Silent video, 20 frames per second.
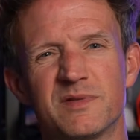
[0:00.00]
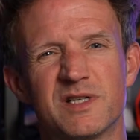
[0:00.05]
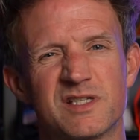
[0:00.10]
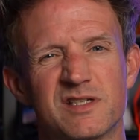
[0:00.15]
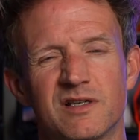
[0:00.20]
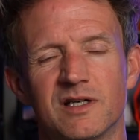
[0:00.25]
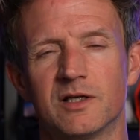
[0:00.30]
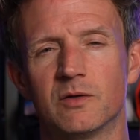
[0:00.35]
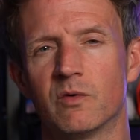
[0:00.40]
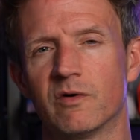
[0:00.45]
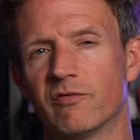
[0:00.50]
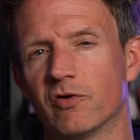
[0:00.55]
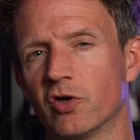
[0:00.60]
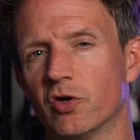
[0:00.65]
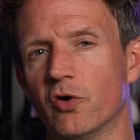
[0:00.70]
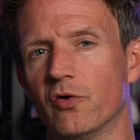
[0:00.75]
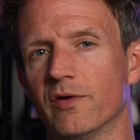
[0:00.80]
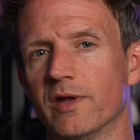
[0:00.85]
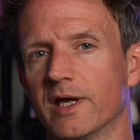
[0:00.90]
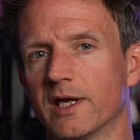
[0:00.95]
decide whether or
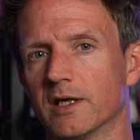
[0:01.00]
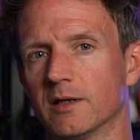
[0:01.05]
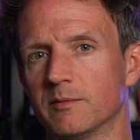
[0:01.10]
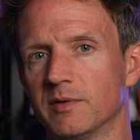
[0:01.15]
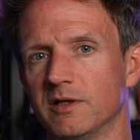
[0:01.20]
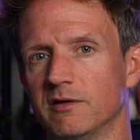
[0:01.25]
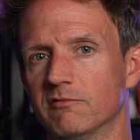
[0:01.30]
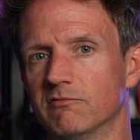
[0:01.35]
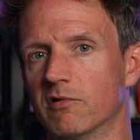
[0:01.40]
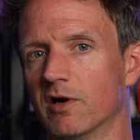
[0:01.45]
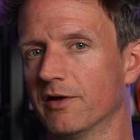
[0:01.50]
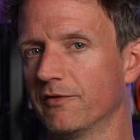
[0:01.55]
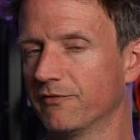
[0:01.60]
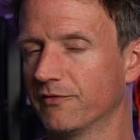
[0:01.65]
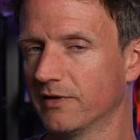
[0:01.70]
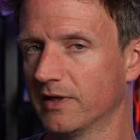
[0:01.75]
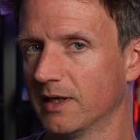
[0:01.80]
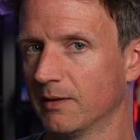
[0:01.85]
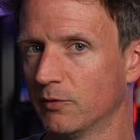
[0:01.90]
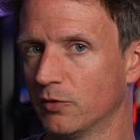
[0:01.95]
not they're going to be right
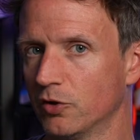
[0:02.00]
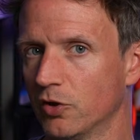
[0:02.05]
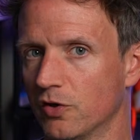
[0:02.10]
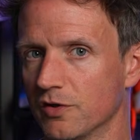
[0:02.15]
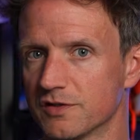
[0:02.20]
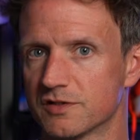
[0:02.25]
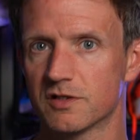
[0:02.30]
for them or not.